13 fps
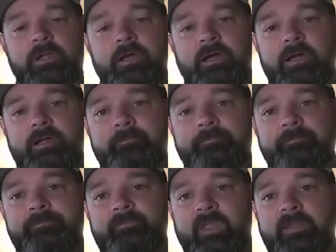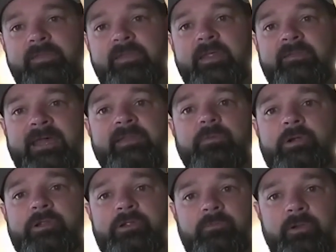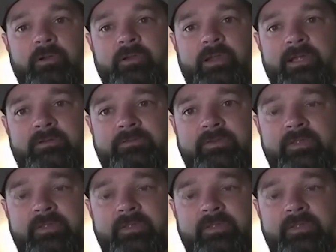And that's where you realize